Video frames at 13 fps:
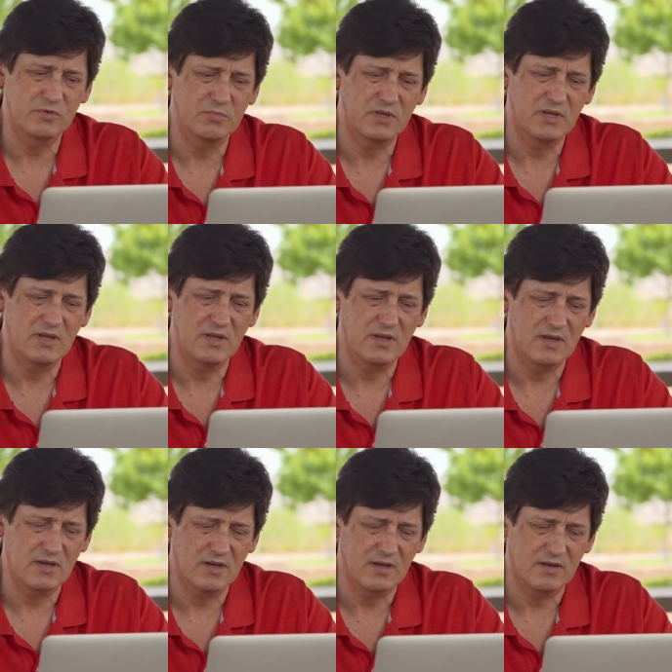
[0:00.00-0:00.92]
would be
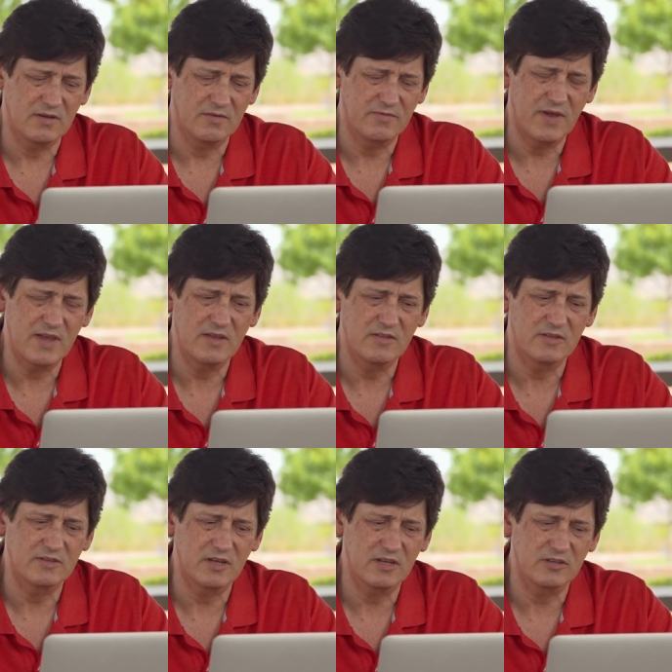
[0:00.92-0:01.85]
uh, faking
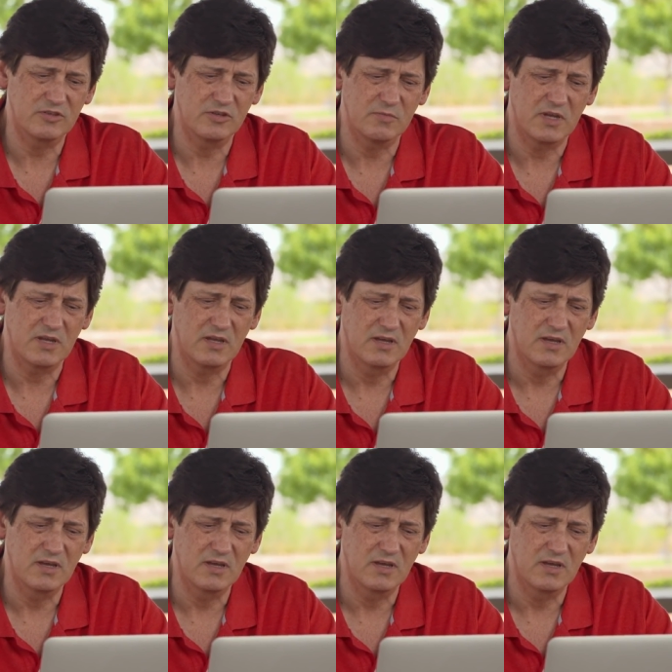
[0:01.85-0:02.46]
the ticket to me.